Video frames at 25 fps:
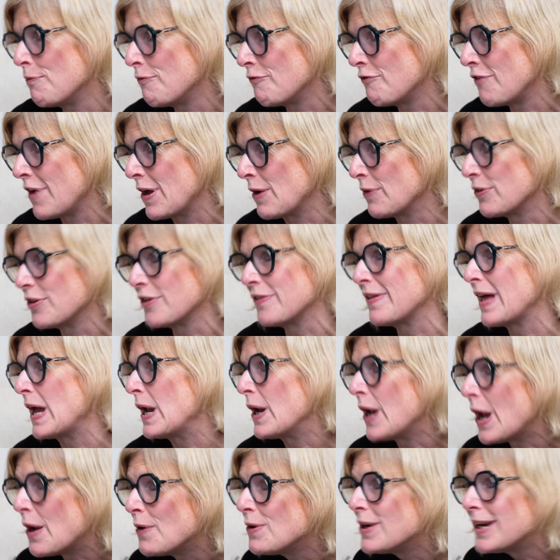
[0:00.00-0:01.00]
feel that they're
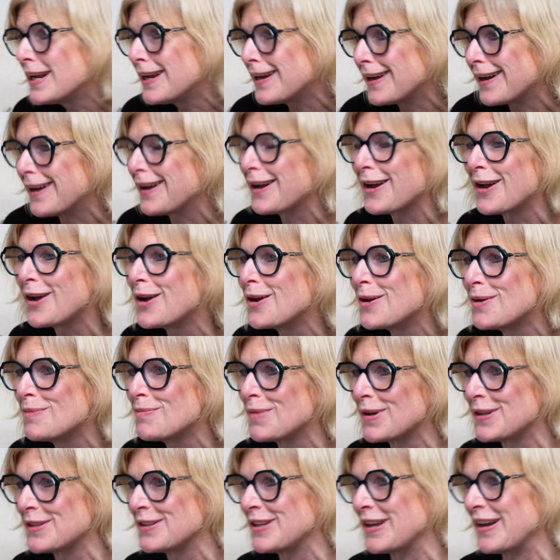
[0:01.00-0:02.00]
lonely at home
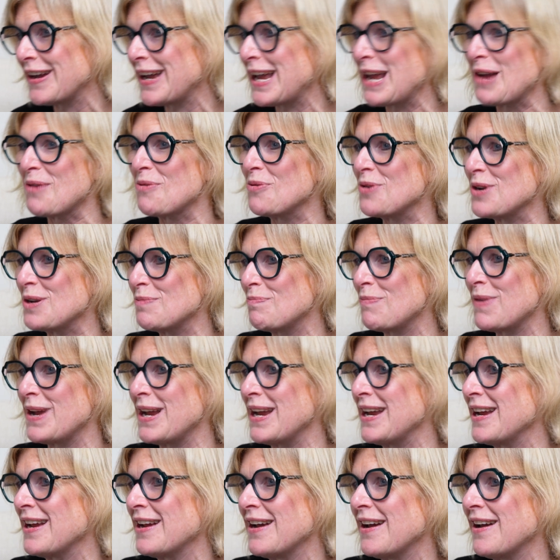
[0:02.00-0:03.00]
and that it would
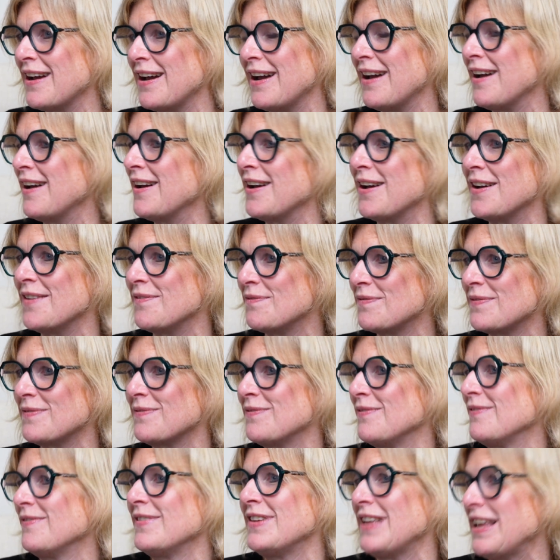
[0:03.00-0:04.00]
be an
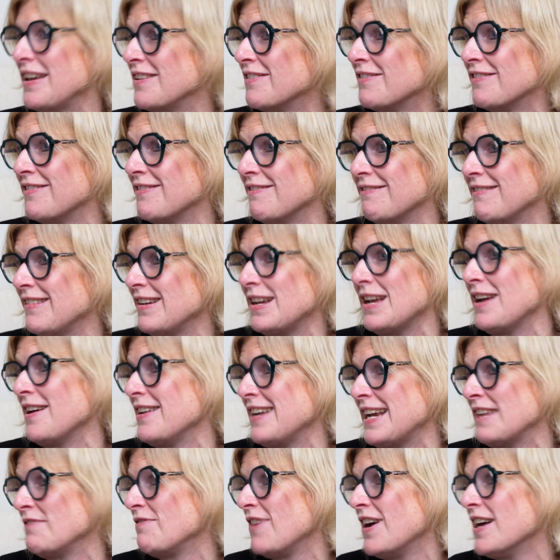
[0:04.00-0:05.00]

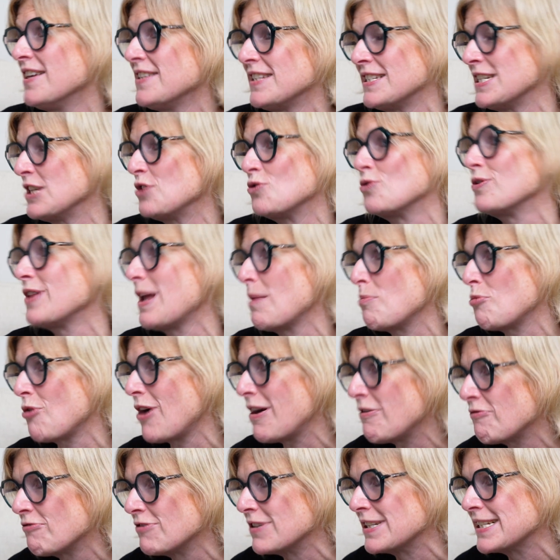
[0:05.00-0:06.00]
advantage or their
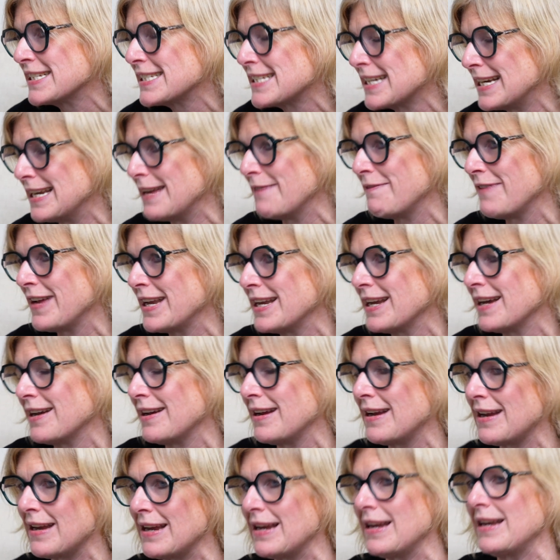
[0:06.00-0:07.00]
preference to live in
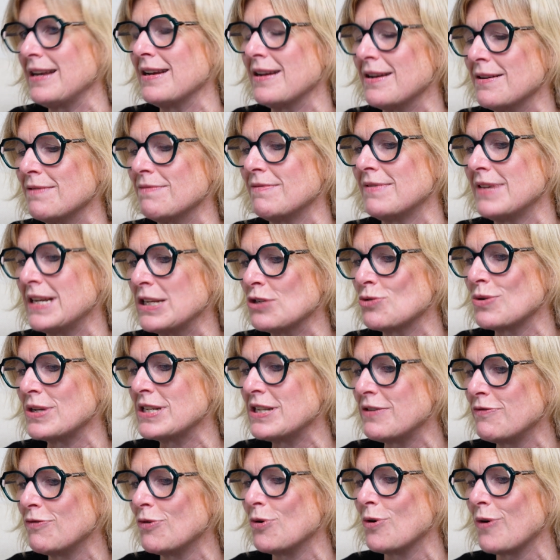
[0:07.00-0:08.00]

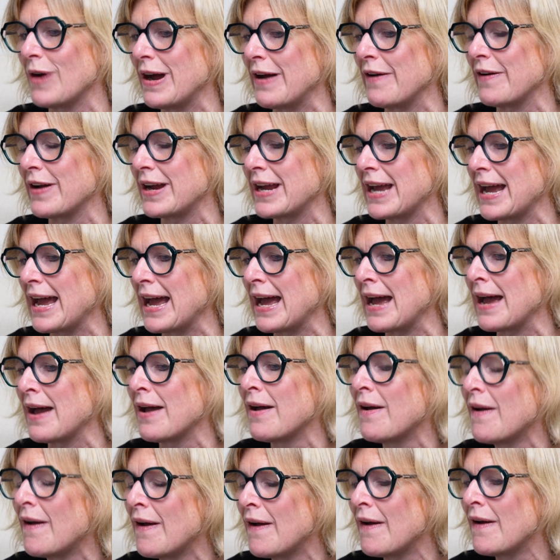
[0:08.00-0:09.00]
24-hour care
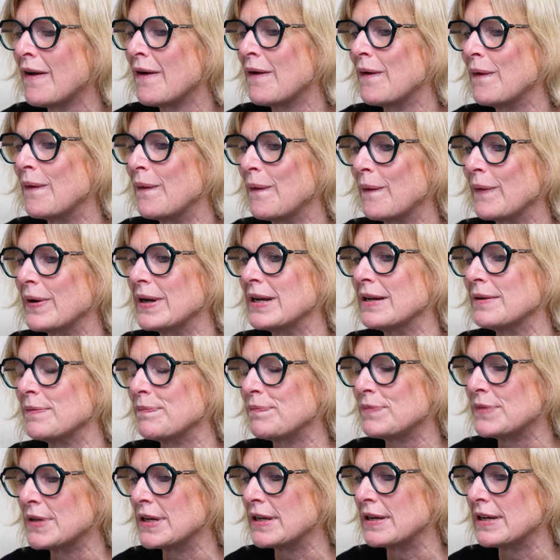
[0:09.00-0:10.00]
or in a
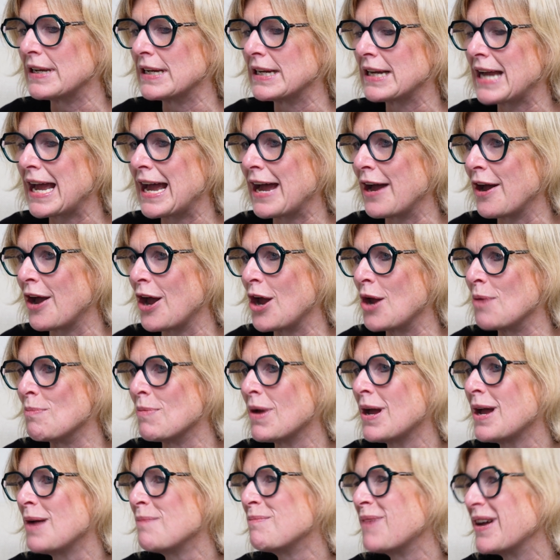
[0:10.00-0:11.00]
care home.
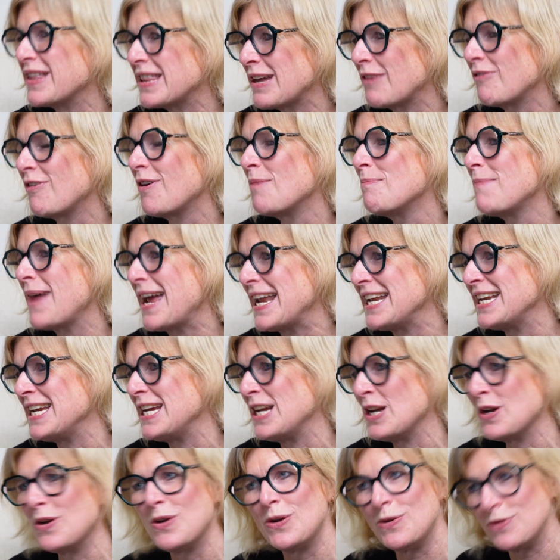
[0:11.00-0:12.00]
But there are
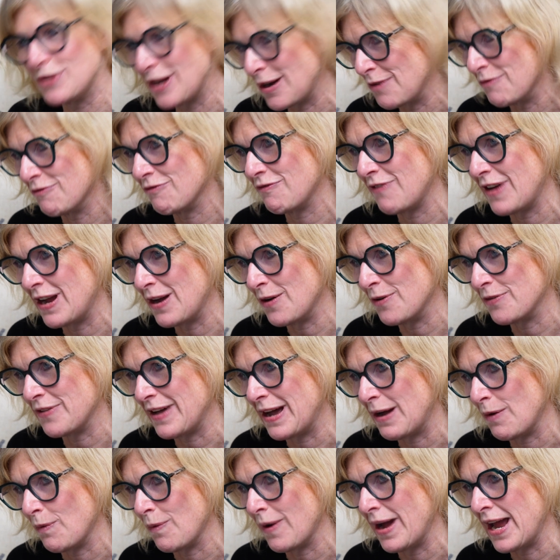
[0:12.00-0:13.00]
many who don't feel
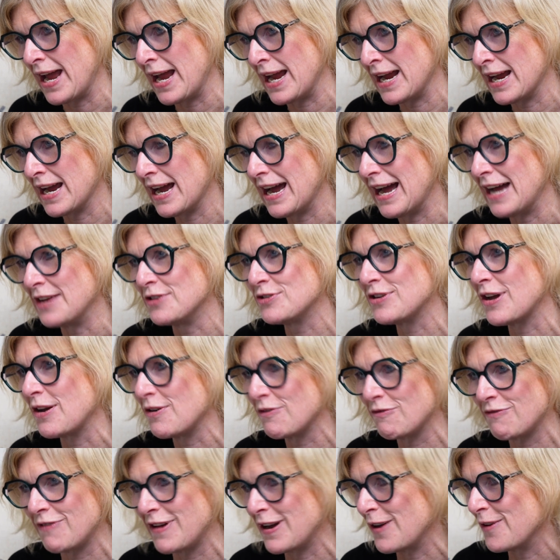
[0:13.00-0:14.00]
that way and
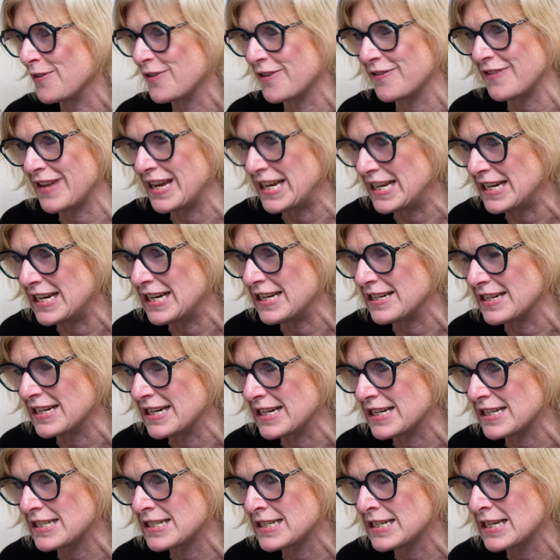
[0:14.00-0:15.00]
don't feel that they need
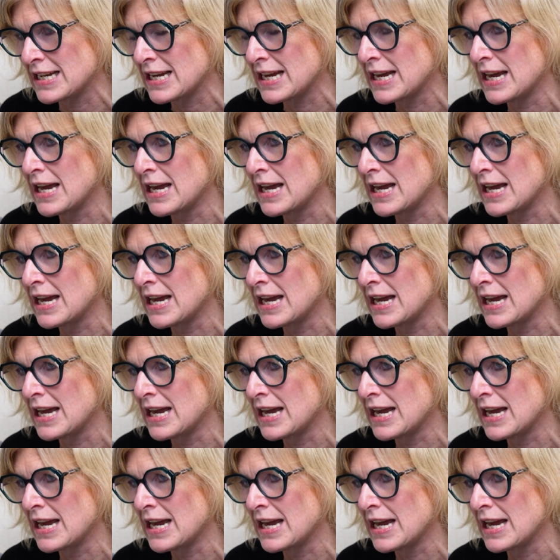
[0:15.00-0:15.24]
it.